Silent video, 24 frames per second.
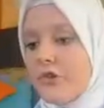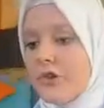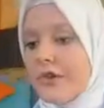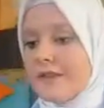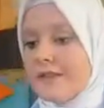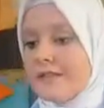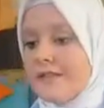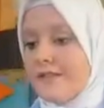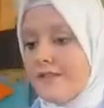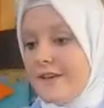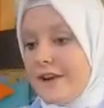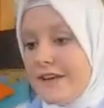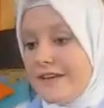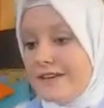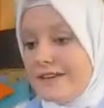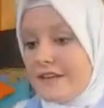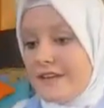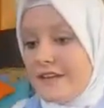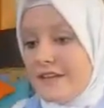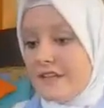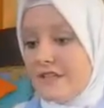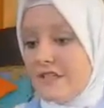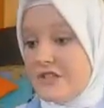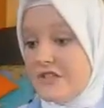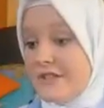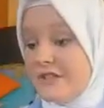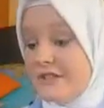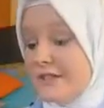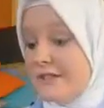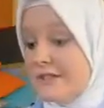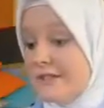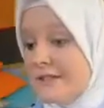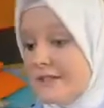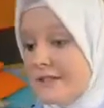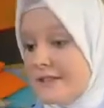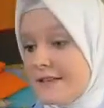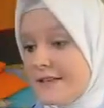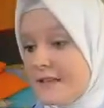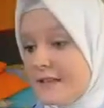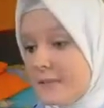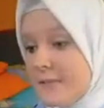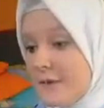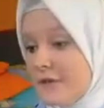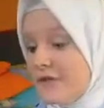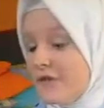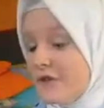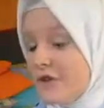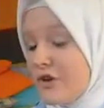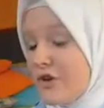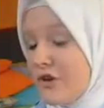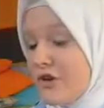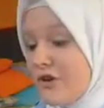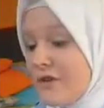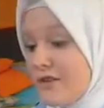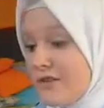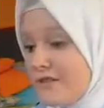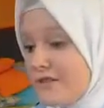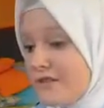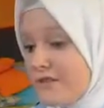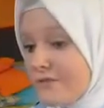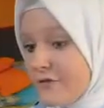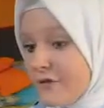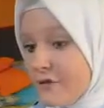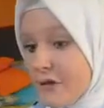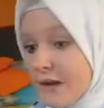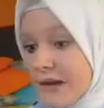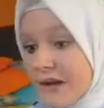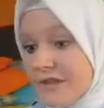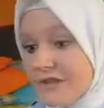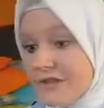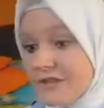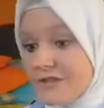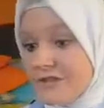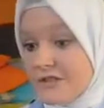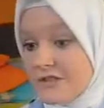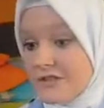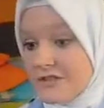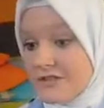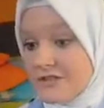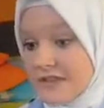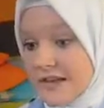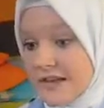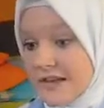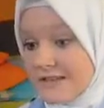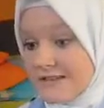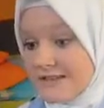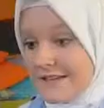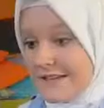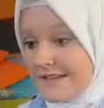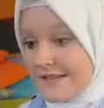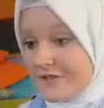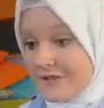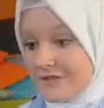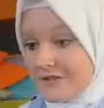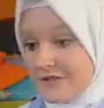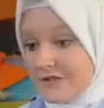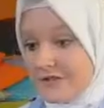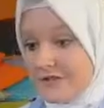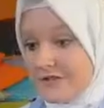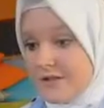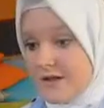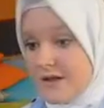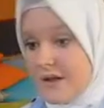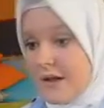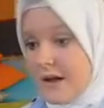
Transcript: Greek civilization is considered the most glorious of all ancient civilizations.